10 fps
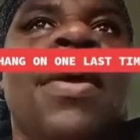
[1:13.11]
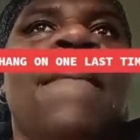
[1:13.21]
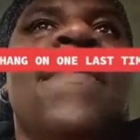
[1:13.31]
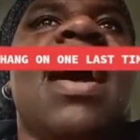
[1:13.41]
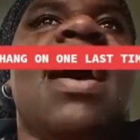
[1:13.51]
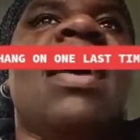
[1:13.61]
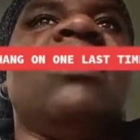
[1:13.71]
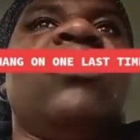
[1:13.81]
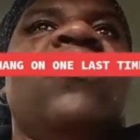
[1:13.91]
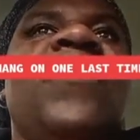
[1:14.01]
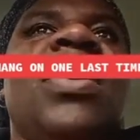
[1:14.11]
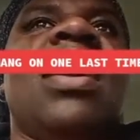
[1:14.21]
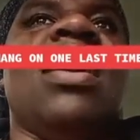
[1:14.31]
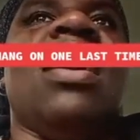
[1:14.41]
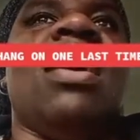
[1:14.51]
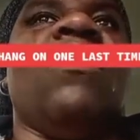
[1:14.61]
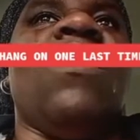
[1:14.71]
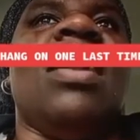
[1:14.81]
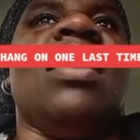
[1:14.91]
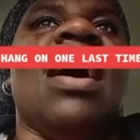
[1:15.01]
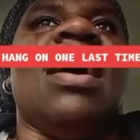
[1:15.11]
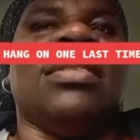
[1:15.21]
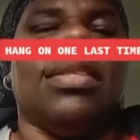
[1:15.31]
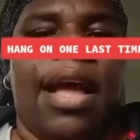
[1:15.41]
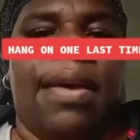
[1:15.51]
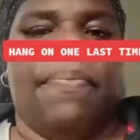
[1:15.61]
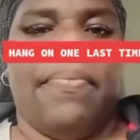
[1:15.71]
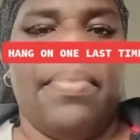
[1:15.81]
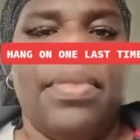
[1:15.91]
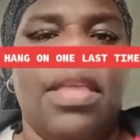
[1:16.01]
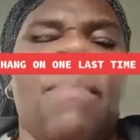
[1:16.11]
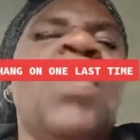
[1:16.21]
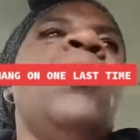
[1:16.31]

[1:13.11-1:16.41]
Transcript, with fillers: May I ask you to hang on one last time. Me